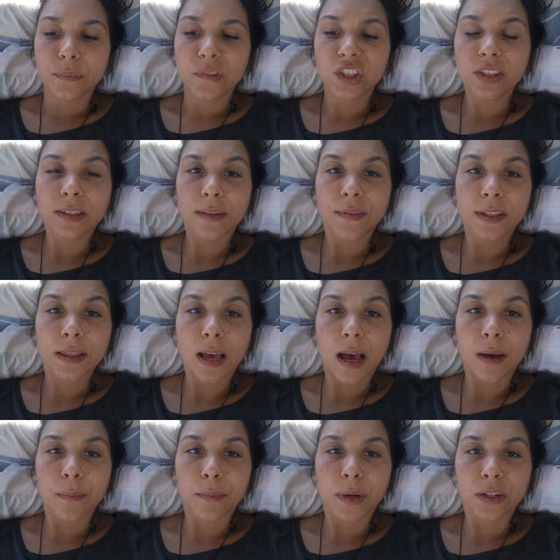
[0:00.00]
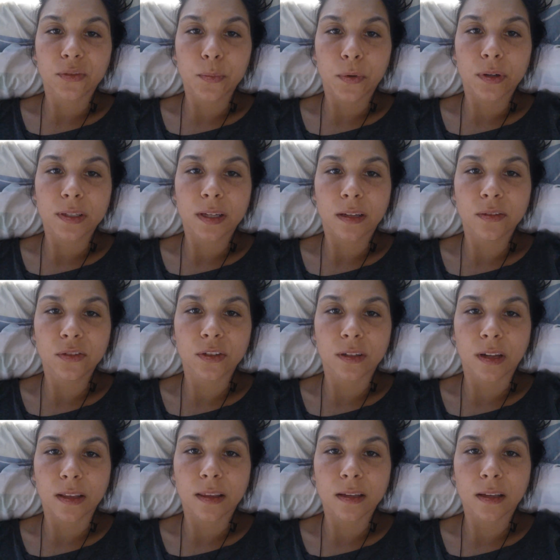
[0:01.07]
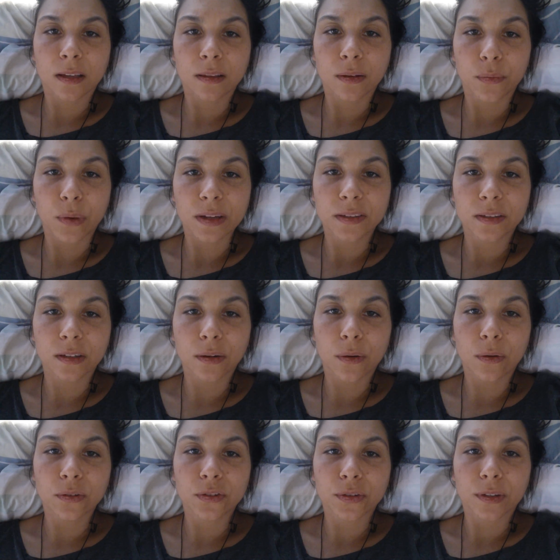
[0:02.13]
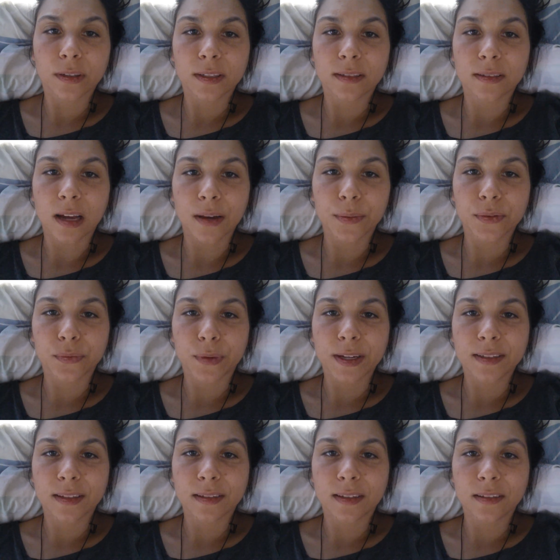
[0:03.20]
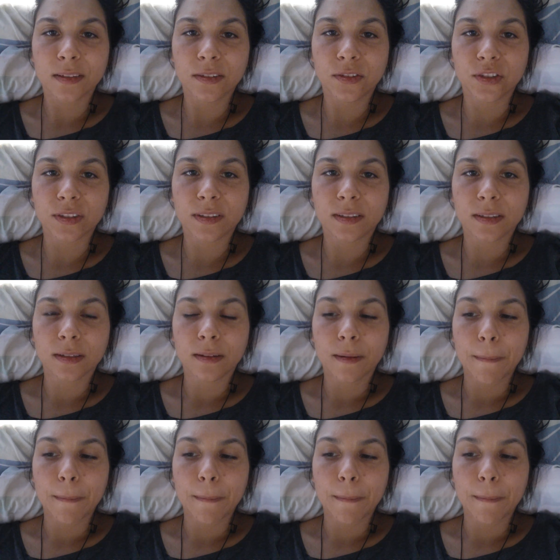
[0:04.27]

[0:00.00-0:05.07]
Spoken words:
just giving that much more attention. I think in the Western culture, at least I was raised, that this is just